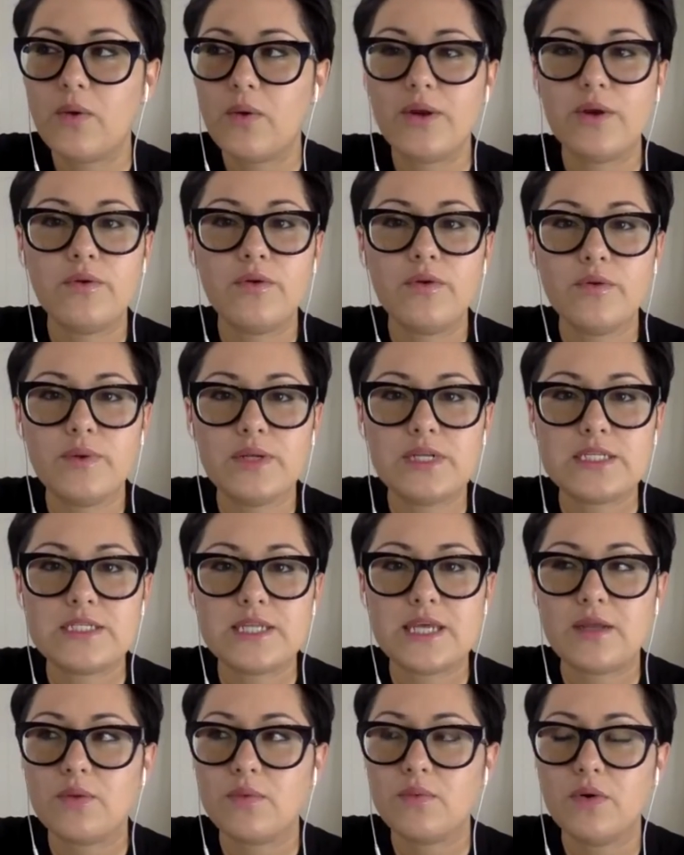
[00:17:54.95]
oh, I don't know what he
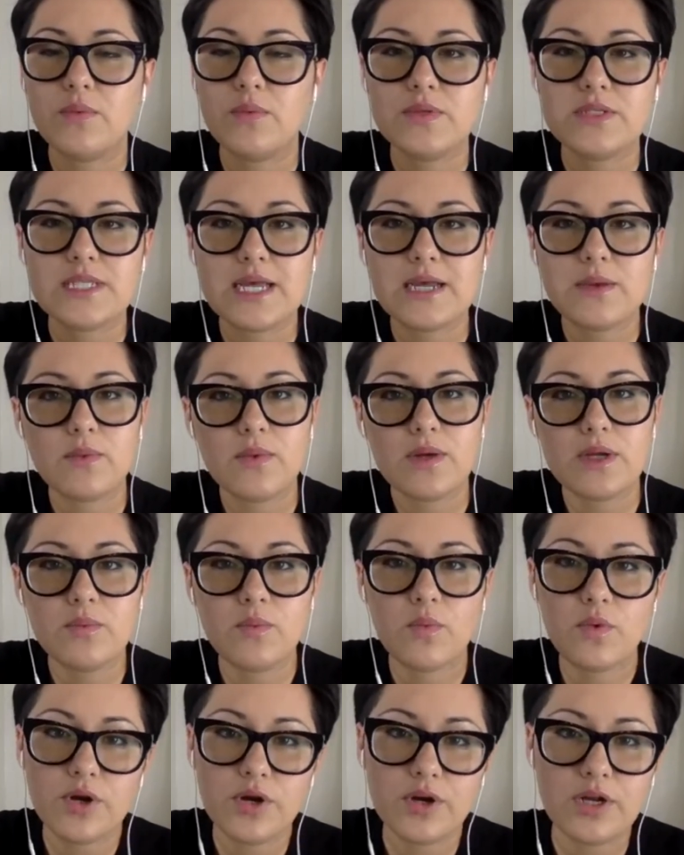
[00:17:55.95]
said. What was that
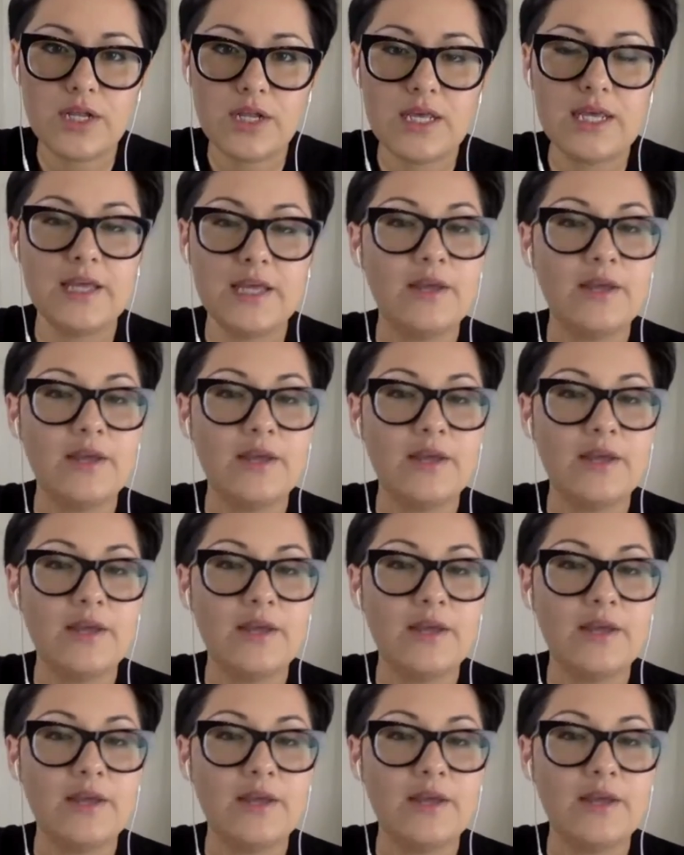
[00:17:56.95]
one word?